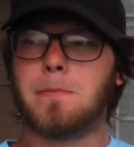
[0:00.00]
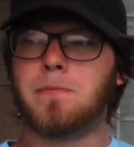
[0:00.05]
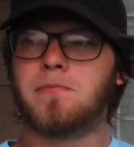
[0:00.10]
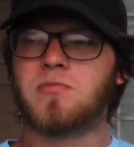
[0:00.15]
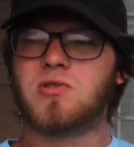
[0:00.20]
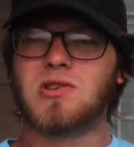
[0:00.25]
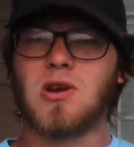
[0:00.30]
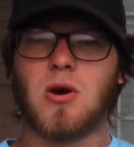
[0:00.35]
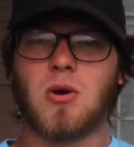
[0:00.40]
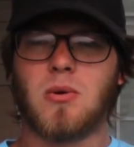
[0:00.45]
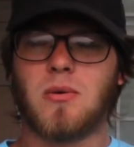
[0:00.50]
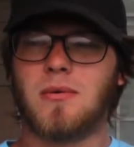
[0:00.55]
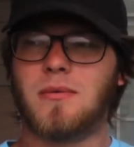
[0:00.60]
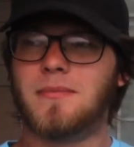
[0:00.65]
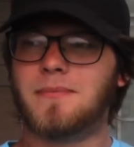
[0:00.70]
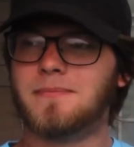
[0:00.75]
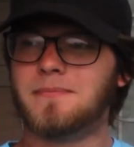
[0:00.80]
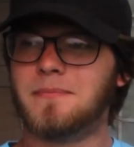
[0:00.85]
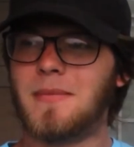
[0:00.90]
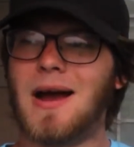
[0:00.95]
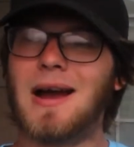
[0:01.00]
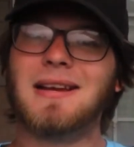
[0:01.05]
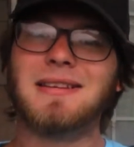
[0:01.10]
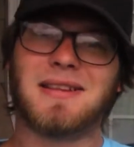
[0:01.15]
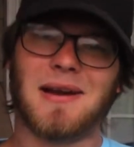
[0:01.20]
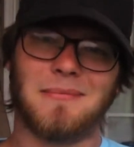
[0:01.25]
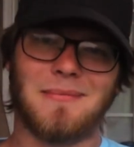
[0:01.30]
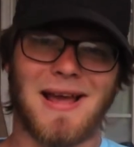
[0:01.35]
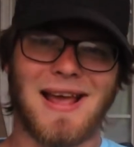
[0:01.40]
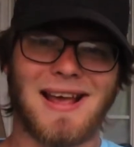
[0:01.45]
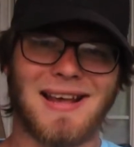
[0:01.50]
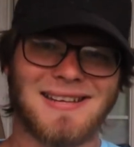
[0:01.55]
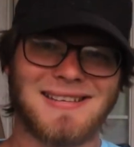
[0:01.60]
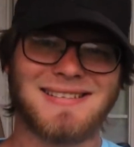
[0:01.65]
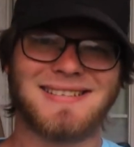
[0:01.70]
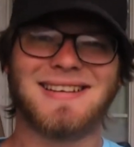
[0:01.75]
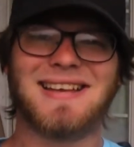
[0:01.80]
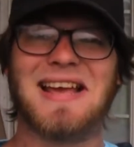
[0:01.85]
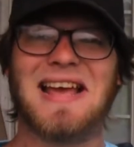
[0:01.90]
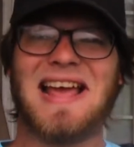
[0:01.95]
So my
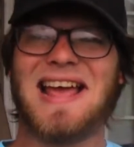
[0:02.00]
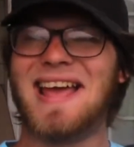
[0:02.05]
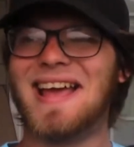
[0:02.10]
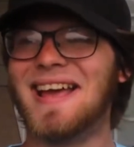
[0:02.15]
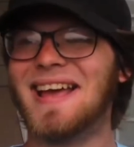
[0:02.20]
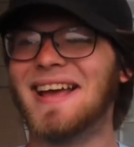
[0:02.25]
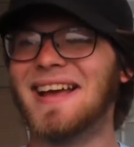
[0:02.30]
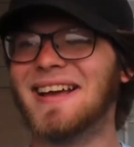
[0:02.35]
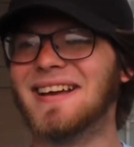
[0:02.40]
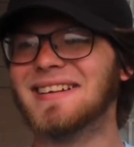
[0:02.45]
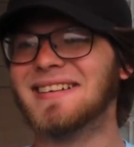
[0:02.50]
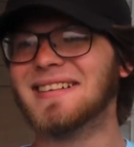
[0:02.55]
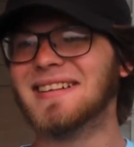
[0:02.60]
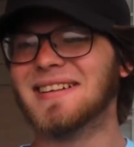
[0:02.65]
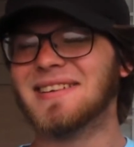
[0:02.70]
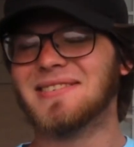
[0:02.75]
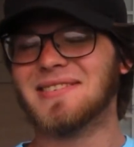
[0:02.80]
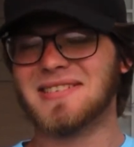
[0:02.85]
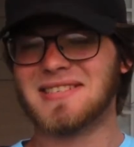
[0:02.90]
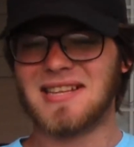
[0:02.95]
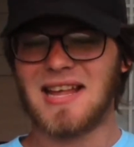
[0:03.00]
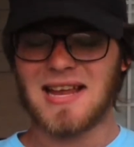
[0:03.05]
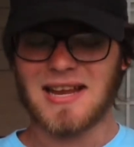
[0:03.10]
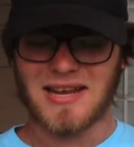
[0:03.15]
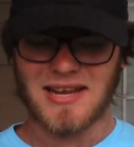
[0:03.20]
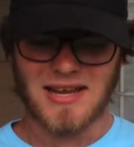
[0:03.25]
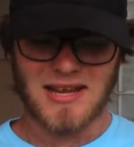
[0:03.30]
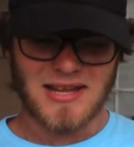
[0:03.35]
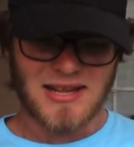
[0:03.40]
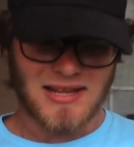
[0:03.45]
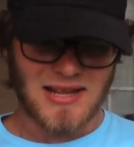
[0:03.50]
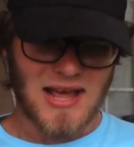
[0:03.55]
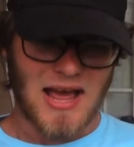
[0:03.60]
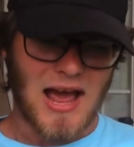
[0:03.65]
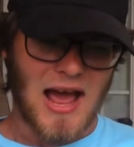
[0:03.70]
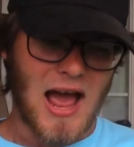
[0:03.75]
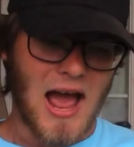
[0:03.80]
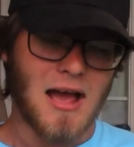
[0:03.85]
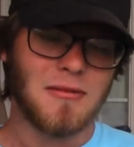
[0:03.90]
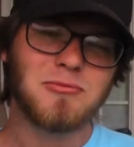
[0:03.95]
dumbass was like,
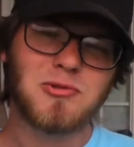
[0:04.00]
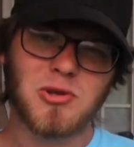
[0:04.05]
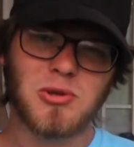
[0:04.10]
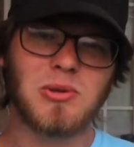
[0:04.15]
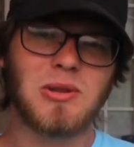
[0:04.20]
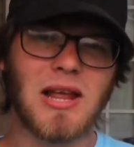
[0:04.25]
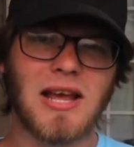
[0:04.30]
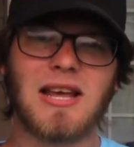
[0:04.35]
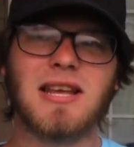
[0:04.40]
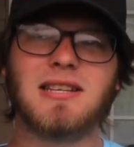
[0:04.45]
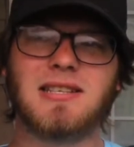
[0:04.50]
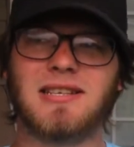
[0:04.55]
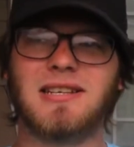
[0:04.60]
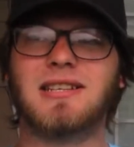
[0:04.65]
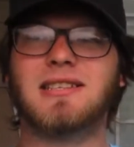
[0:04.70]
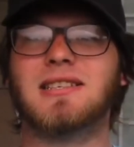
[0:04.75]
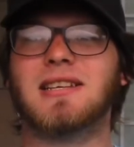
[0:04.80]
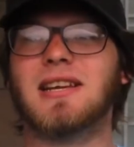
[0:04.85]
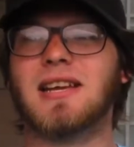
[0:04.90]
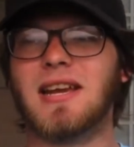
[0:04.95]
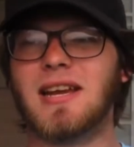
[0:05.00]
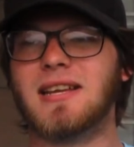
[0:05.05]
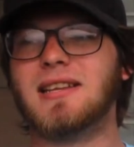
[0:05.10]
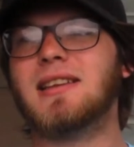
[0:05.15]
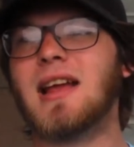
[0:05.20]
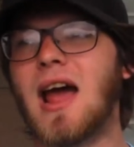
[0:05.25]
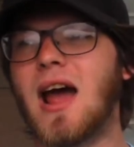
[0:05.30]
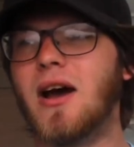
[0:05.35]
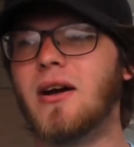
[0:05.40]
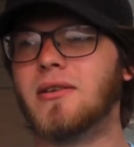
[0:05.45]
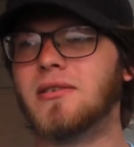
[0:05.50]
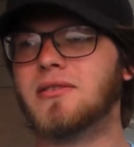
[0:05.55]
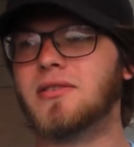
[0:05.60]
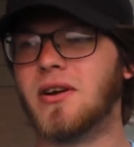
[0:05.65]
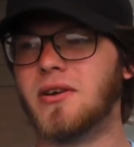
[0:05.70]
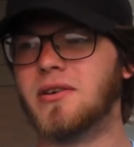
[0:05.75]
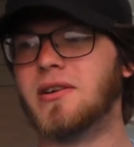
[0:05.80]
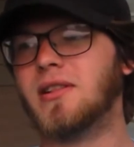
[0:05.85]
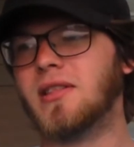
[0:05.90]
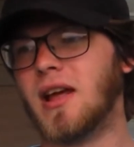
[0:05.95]
I'm too lazy to get down,
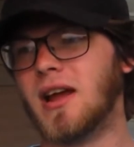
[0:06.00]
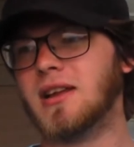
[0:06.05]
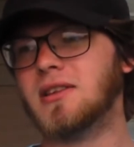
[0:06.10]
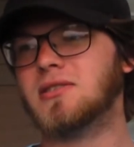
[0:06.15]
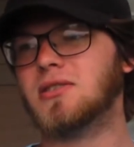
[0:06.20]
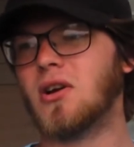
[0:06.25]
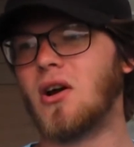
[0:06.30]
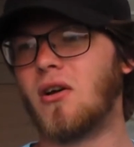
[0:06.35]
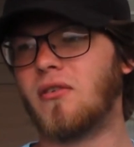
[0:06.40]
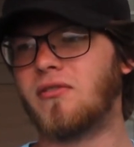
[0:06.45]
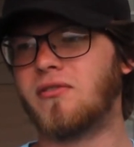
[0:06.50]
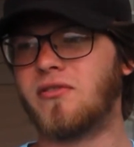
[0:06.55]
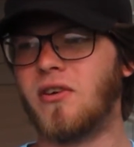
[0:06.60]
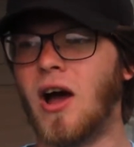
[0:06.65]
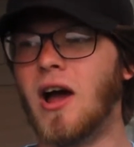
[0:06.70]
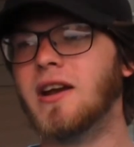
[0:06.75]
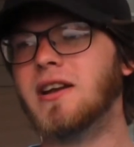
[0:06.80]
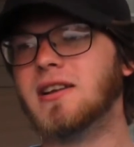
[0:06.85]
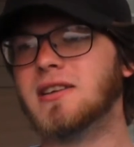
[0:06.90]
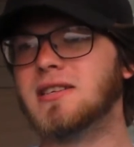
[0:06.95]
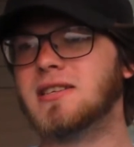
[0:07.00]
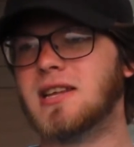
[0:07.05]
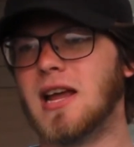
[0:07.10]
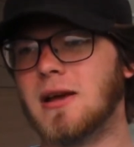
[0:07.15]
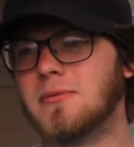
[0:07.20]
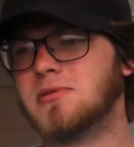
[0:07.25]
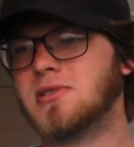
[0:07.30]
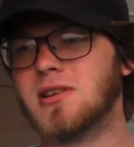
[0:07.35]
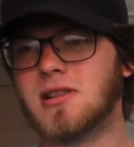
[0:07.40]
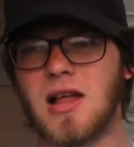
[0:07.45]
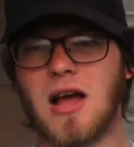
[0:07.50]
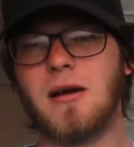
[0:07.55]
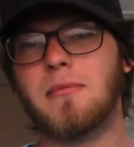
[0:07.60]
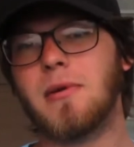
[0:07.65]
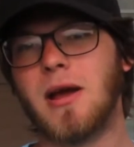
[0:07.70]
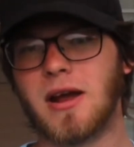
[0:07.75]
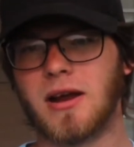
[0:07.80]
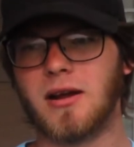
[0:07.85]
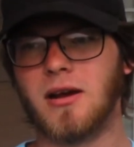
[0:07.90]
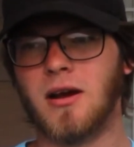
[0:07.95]
turn the lights off, find the steps, climb
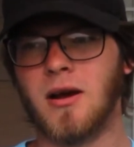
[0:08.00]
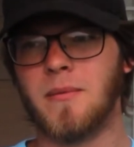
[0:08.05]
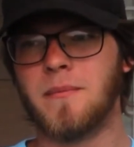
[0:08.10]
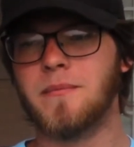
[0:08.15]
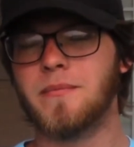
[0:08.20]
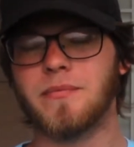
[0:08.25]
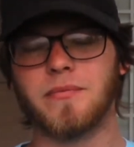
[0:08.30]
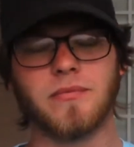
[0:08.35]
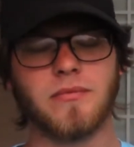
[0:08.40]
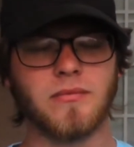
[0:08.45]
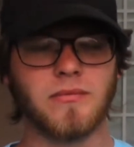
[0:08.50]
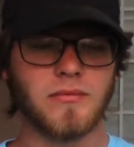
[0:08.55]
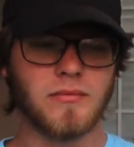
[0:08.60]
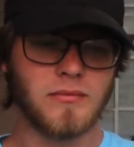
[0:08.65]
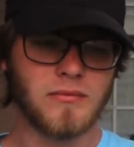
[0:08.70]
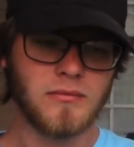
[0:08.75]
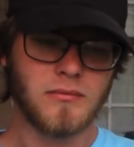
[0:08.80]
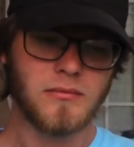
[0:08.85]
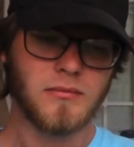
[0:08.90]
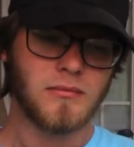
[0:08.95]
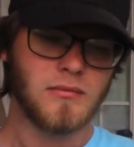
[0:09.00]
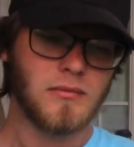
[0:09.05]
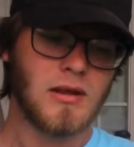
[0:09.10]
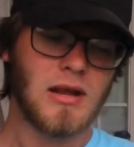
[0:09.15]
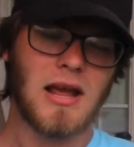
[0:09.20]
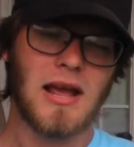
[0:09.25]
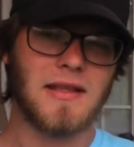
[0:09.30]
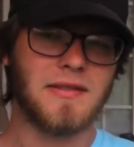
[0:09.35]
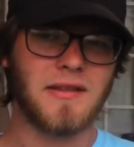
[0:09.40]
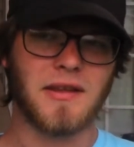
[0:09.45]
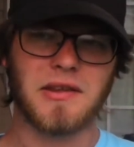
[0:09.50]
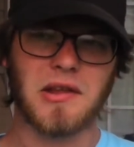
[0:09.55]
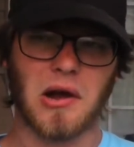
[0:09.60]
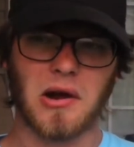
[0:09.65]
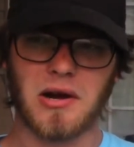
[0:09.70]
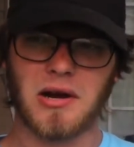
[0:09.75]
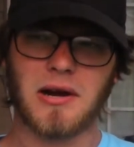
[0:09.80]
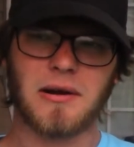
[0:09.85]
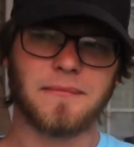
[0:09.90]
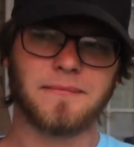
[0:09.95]
back up in the
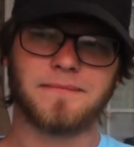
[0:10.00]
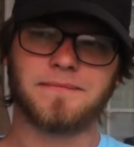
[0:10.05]
dark.